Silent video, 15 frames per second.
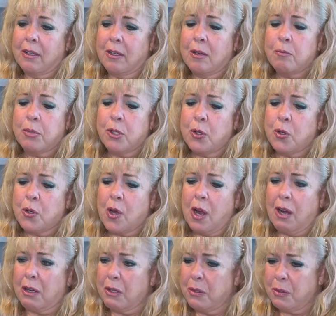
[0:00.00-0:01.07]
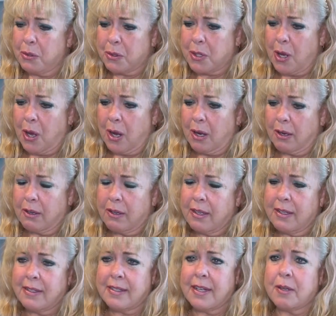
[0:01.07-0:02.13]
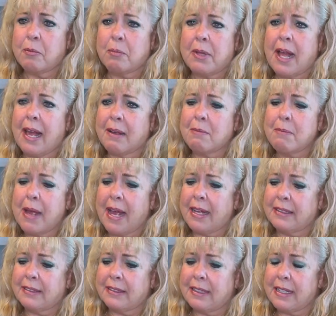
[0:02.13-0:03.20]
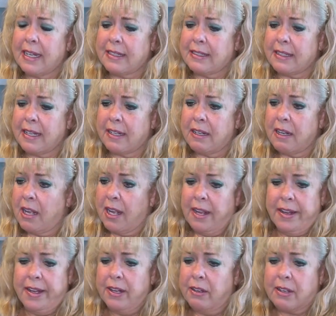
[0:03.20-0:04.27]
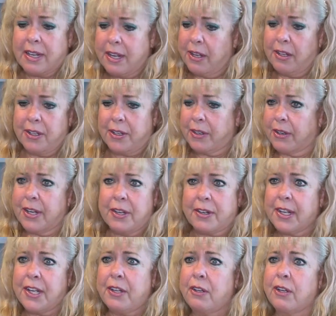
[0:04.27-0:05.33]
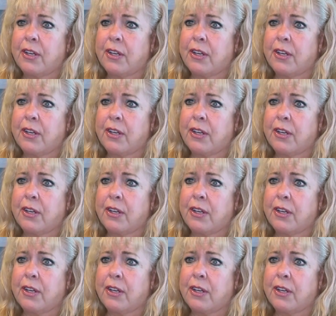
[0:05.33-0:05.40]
A blue car. Whose car? He said, A black man's. And I said, He'll kill her. He'll kill